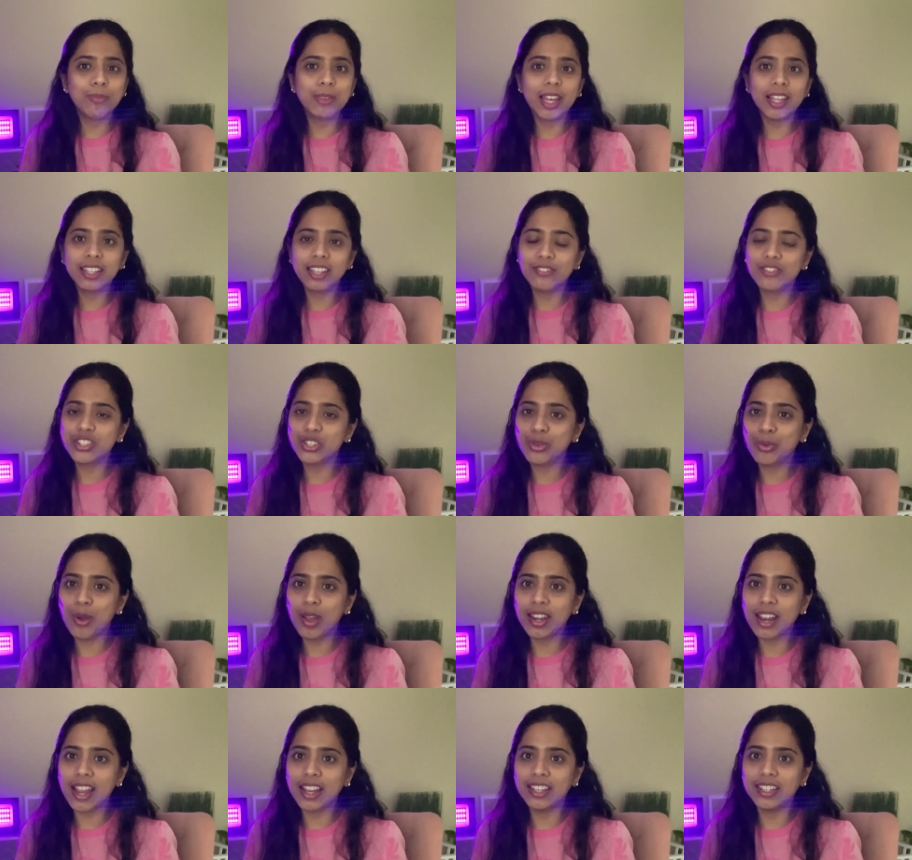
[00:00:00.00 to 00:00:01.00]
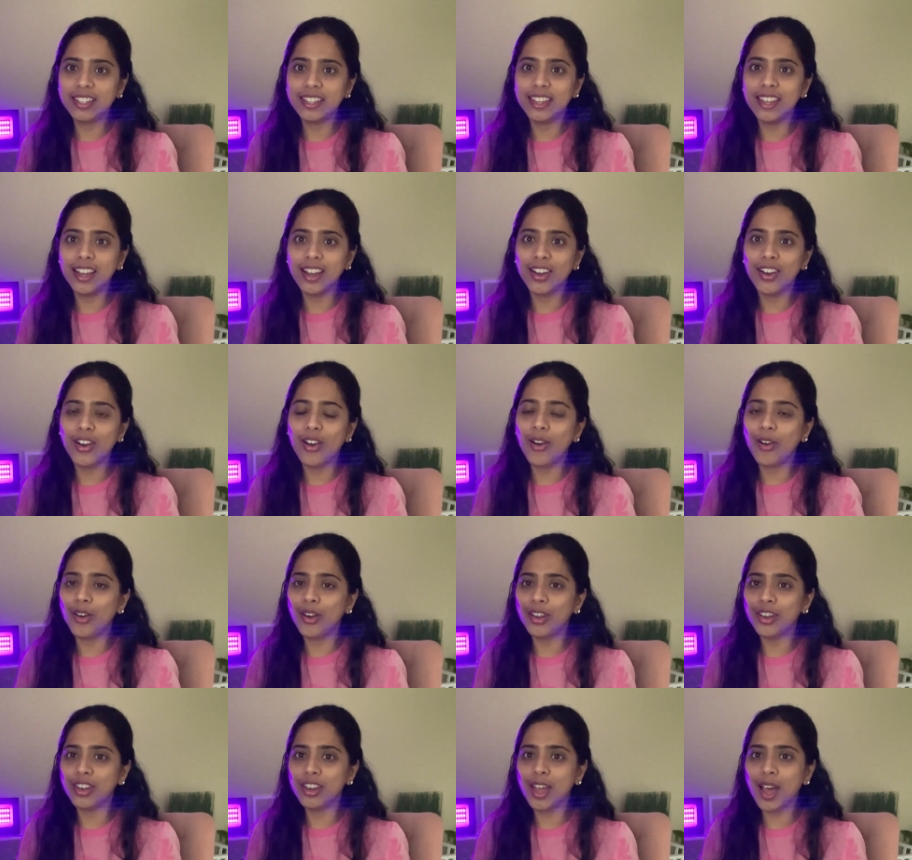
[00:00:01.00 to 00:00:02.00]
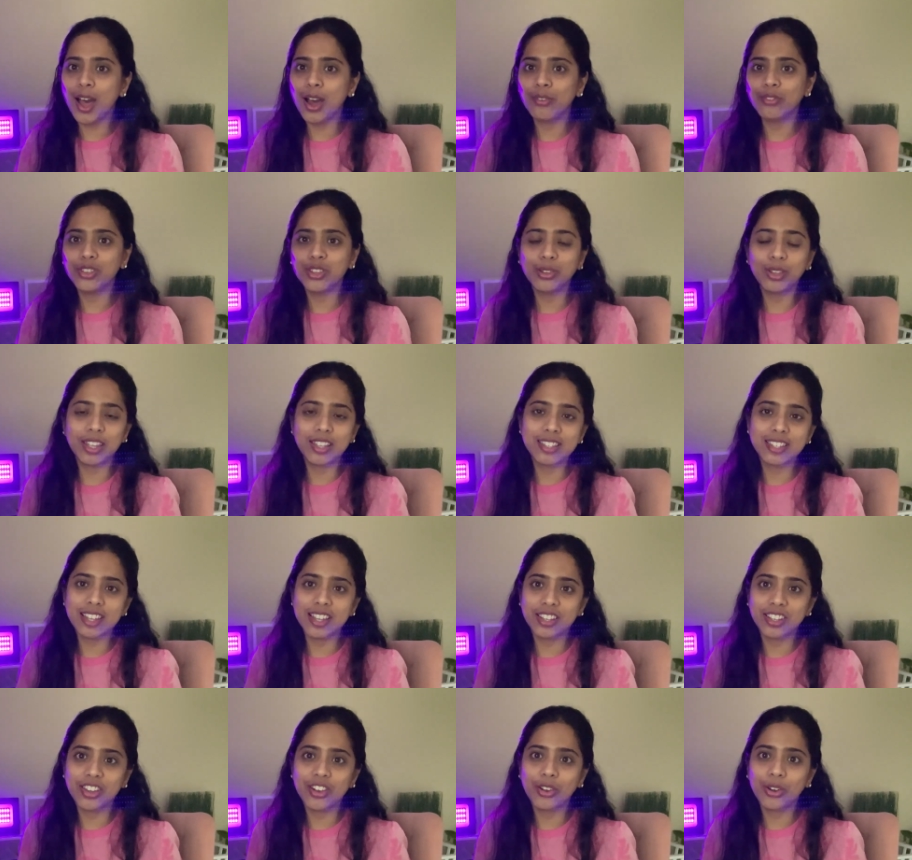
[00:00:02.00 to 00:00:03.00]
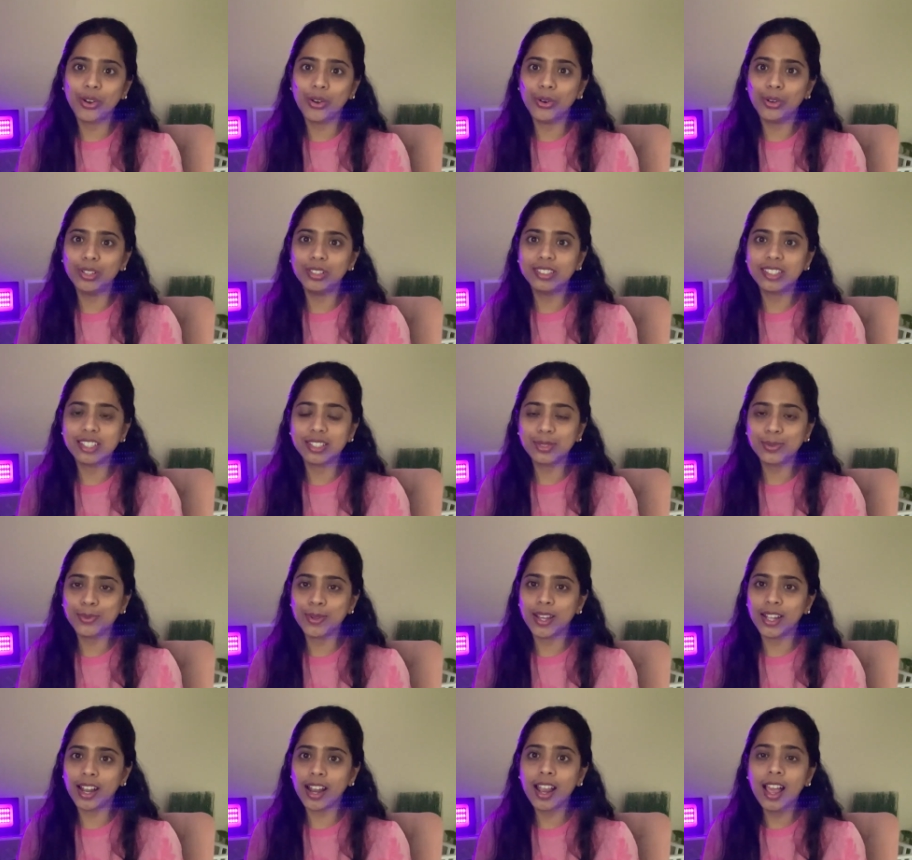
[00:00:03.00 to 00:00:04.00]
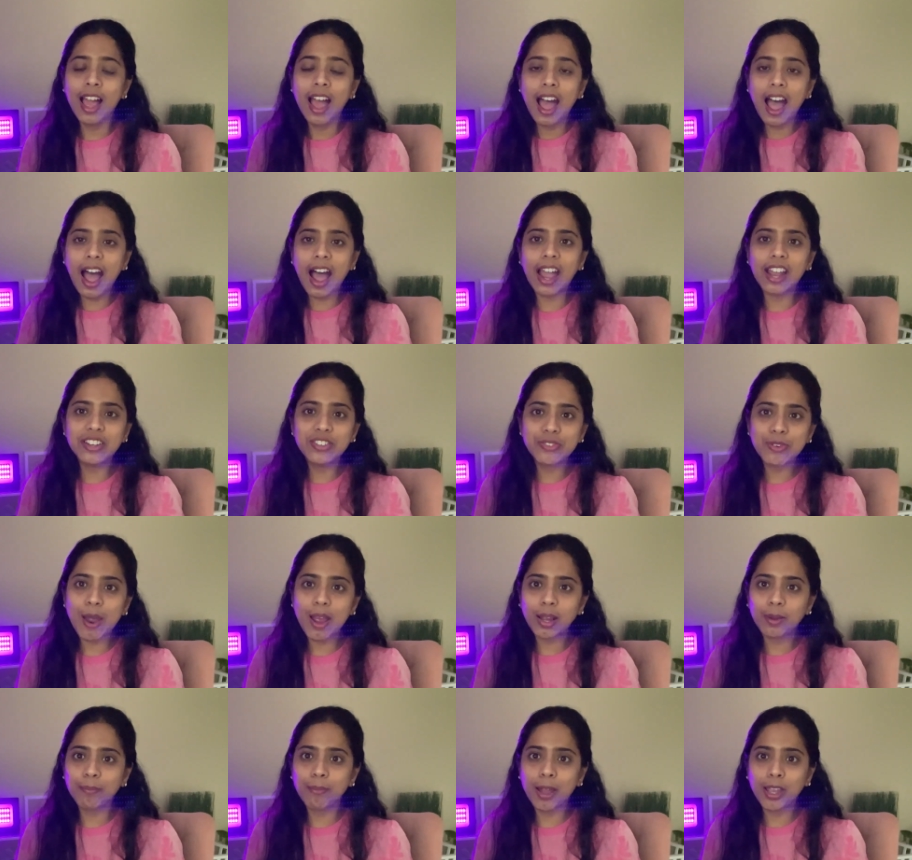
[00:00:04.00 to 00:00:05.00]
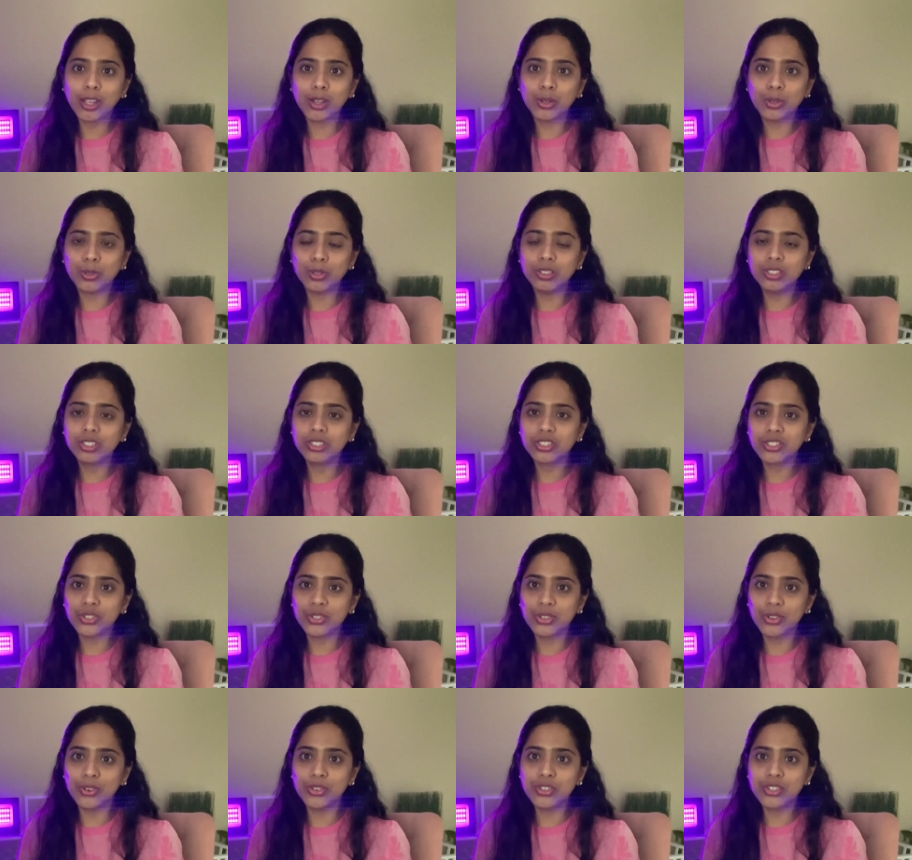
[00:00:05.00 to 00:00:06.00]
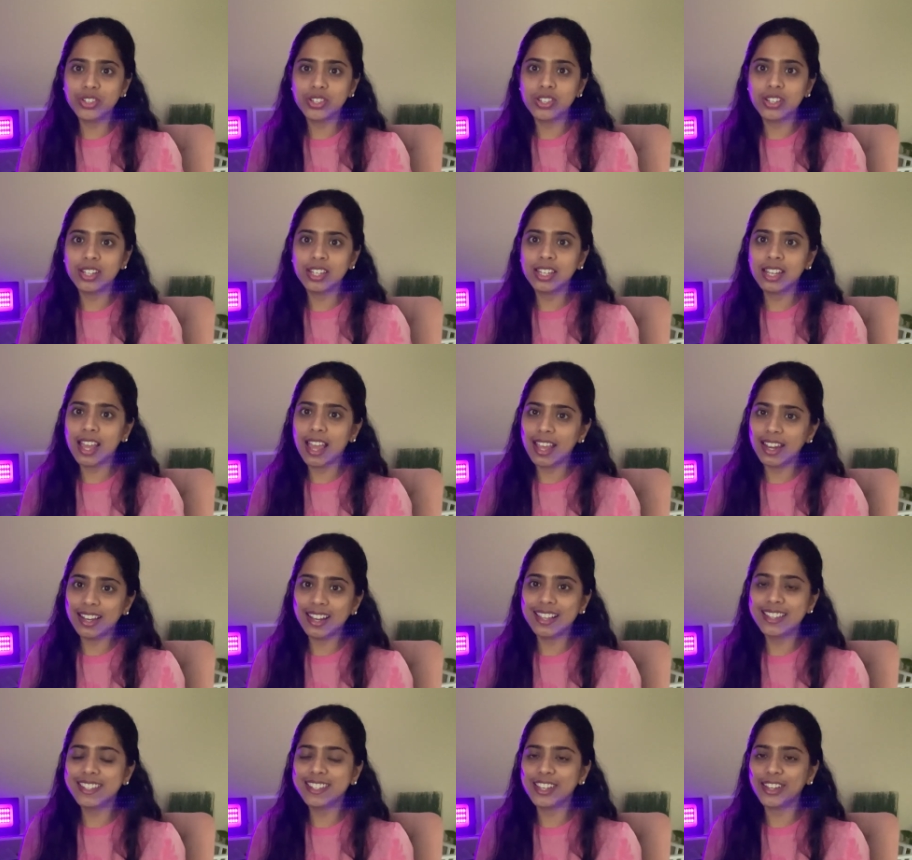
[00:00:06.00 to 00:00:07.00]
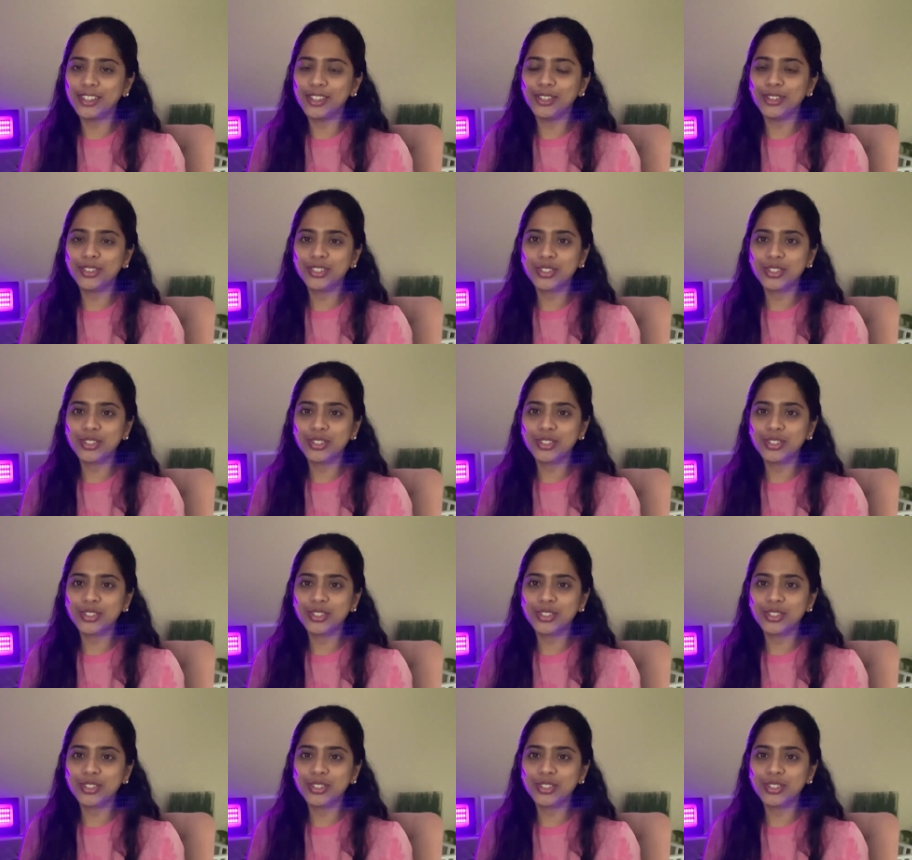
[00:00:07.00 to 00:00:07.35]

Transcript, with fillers: that gives you an idea on how you can set your goals as well. I track my goals through Notion, and let's take a look